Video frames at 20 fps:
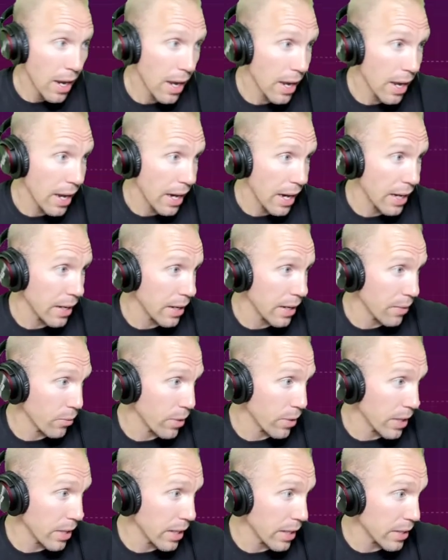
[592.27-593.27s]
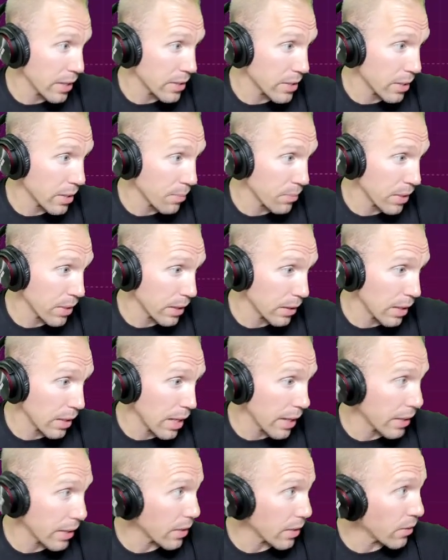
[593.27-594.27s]
and it would hit something
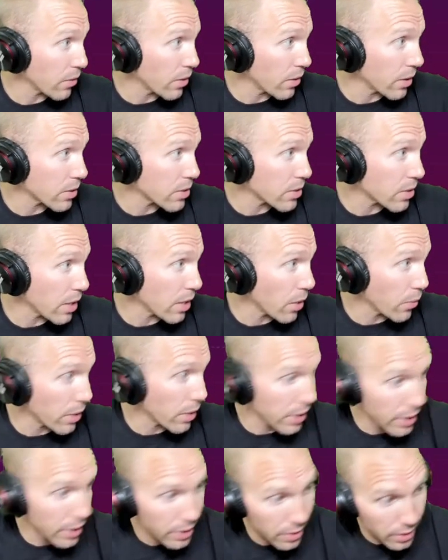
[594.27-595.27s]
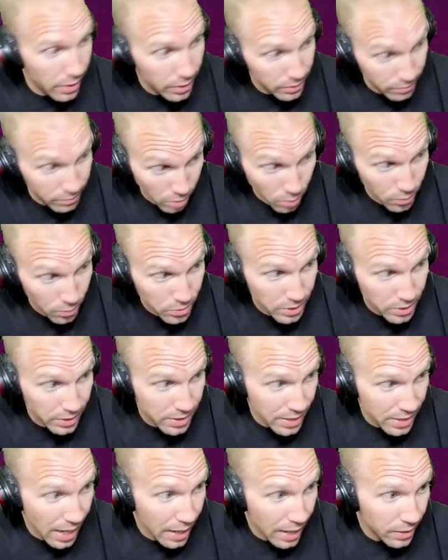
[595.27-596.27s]
like this. It would hit it almost
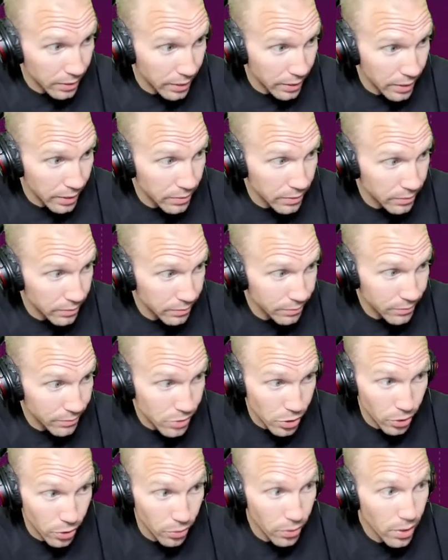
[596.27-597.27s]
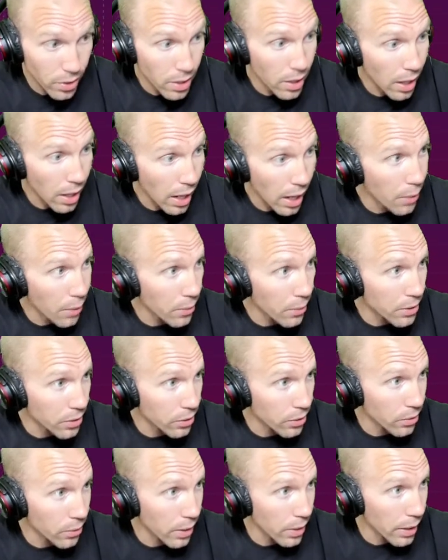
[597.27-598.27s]
exactly. So I would
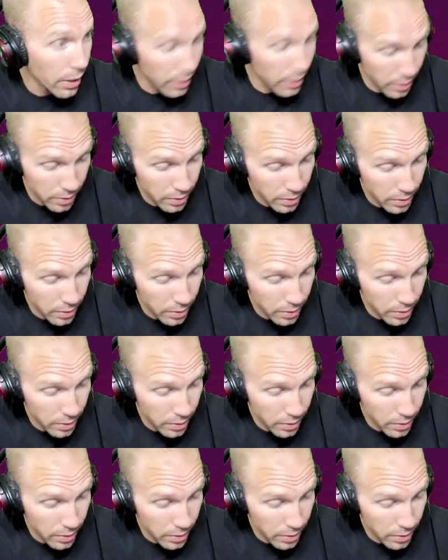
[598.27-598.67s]
do, and